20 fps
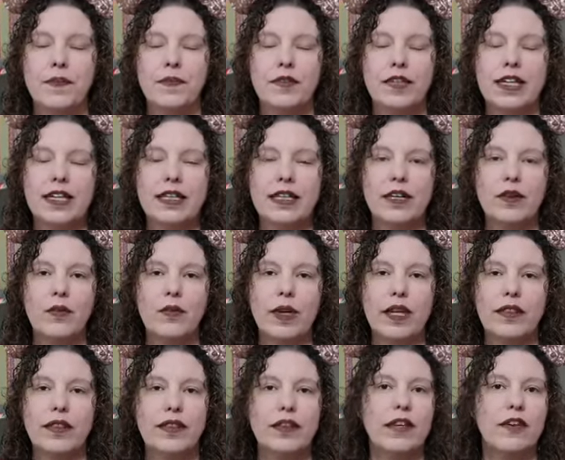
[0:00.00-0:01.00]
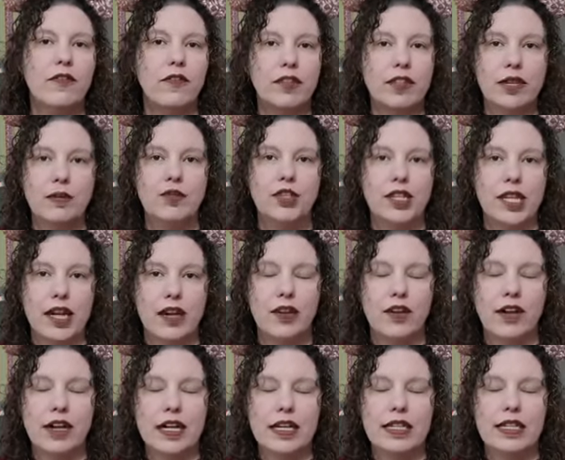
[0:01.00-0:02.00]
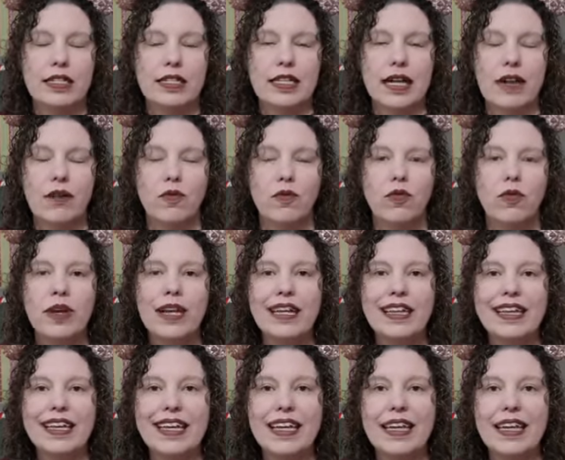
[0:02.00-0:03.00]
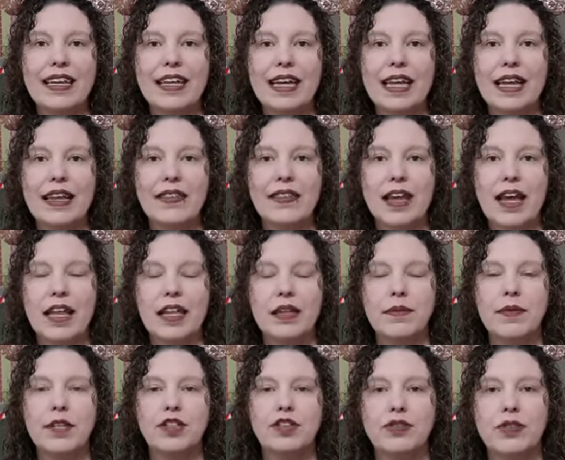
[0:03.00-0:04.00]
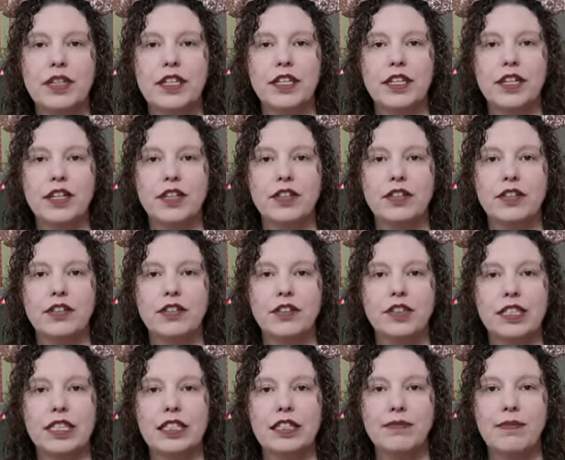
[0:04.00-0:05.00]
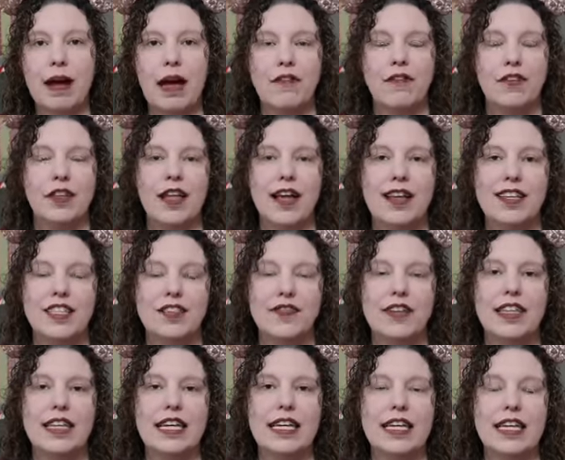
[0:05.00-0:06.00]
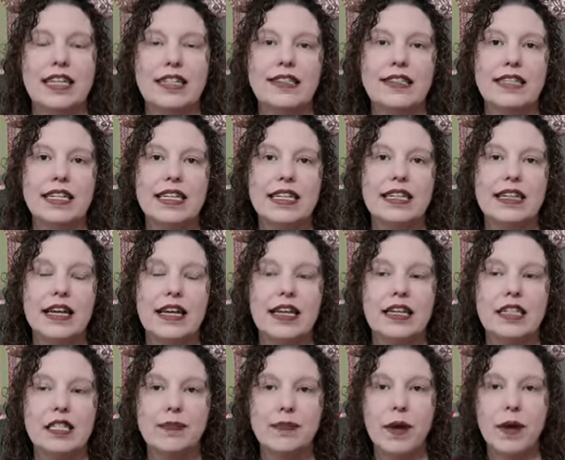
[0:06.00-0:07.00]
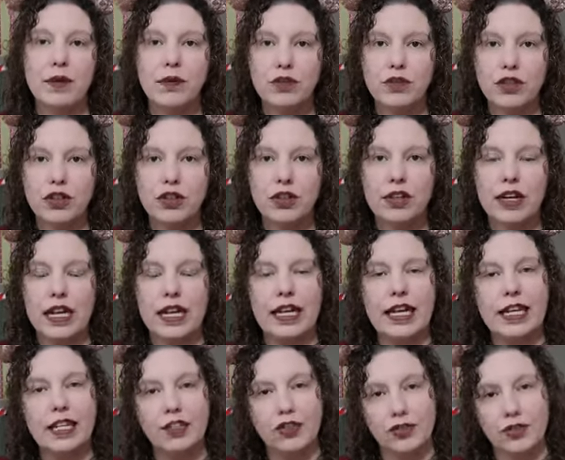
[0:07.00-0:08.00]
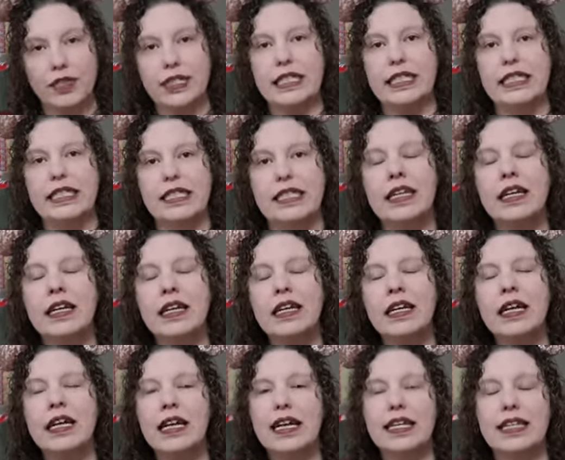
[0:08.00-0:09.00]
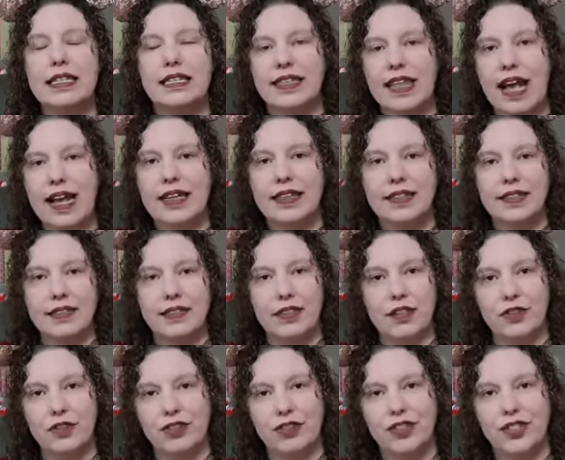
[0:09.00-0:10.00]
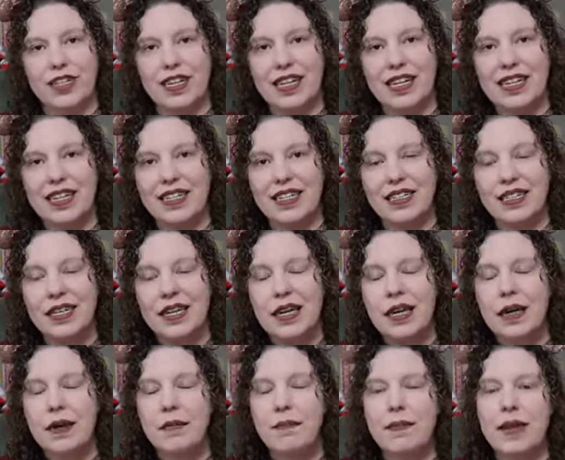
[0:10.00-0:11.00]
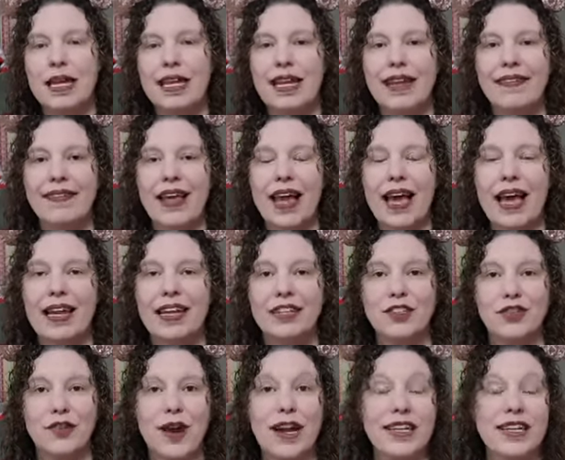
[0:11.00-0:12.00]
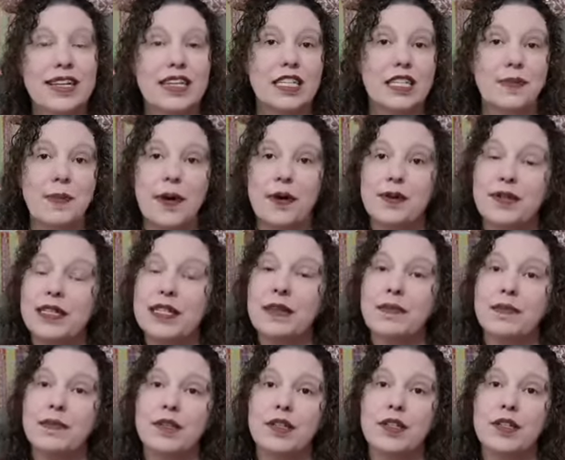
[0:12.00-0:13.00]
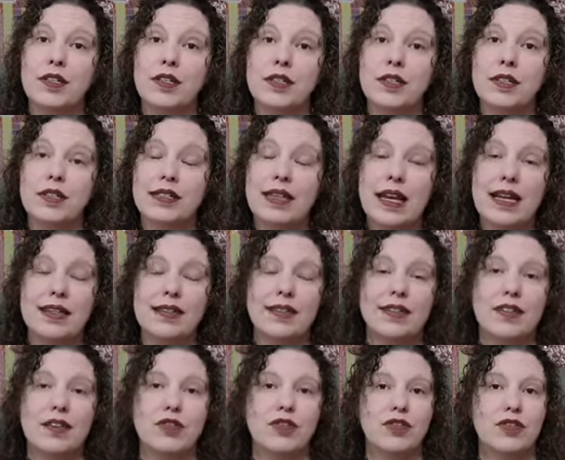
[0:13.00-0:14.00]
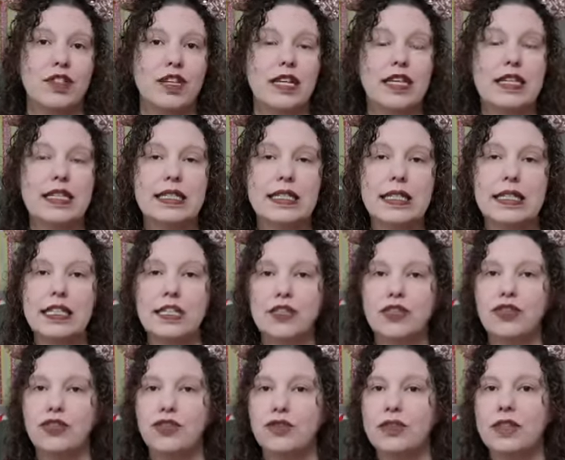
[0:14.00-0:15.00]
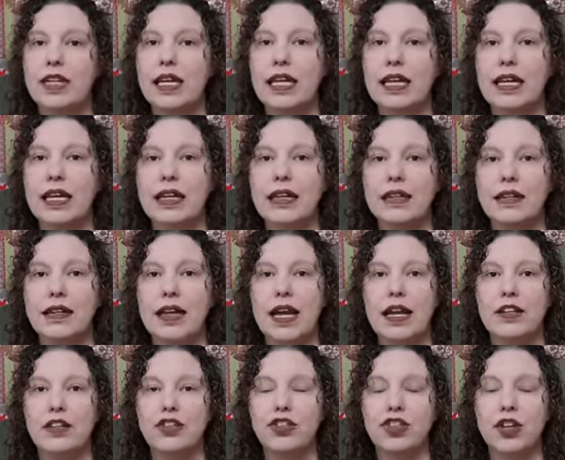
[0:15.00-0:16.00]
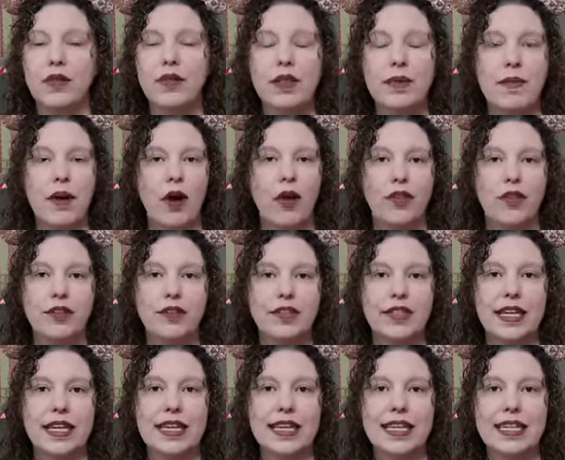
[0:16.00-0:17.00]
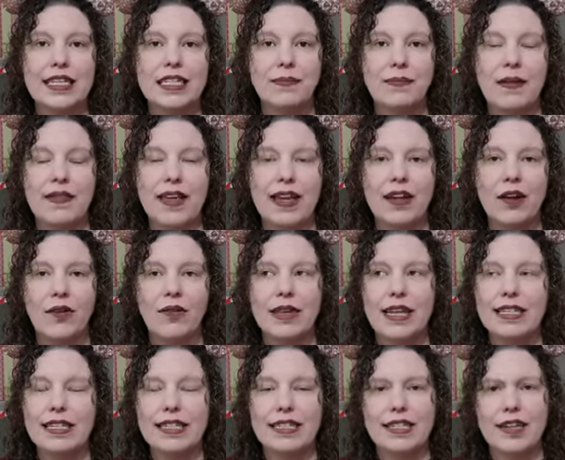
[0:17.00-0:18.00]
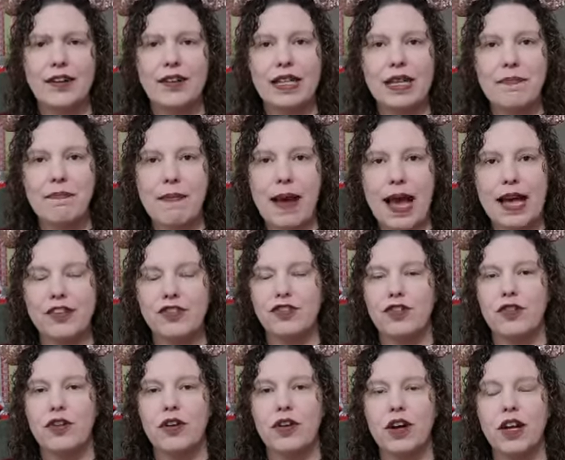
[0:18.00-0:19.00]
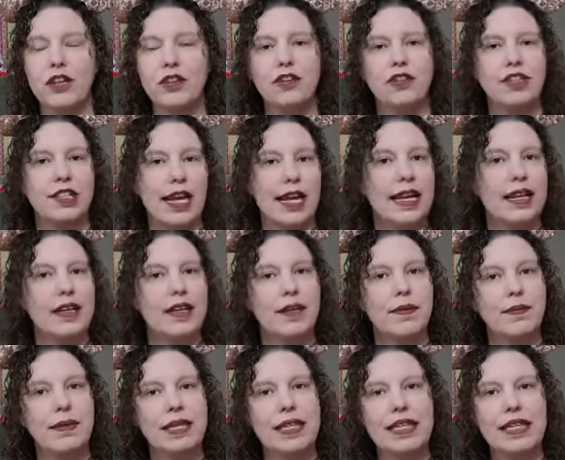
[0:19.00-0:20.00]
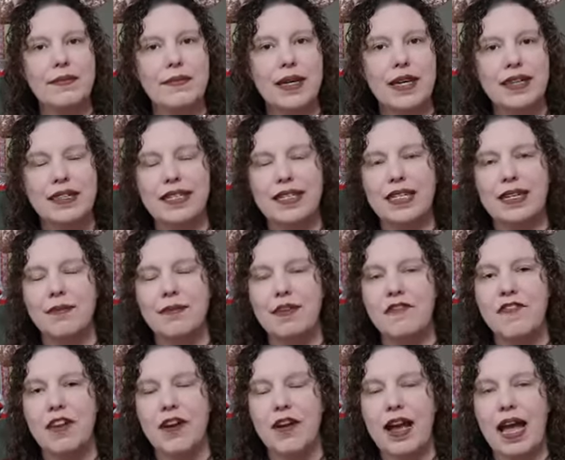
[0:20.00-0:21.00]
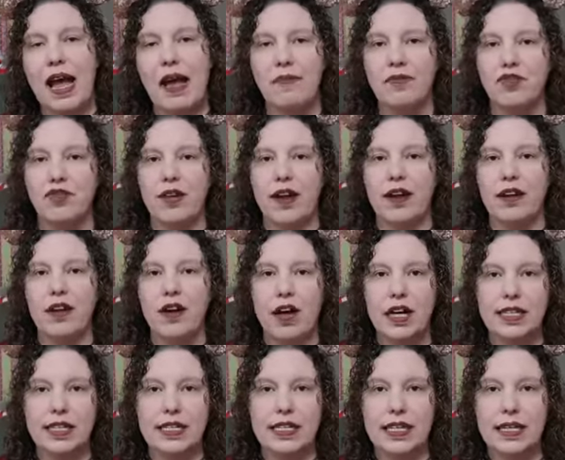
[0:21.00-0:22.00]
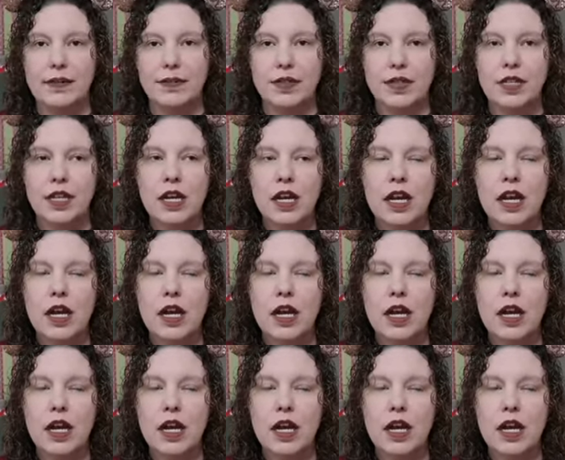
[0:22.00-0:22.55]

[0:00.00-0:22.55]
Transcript: dealing with the different subject areas, that really in the elementary years, it's my philosophy that kids need exposure and interest in science and social studies meaning that it's great to expose them to science and social studies and history and, and show them all those things, but they don't necessarily master or understand it completely because it can be very abstract concepts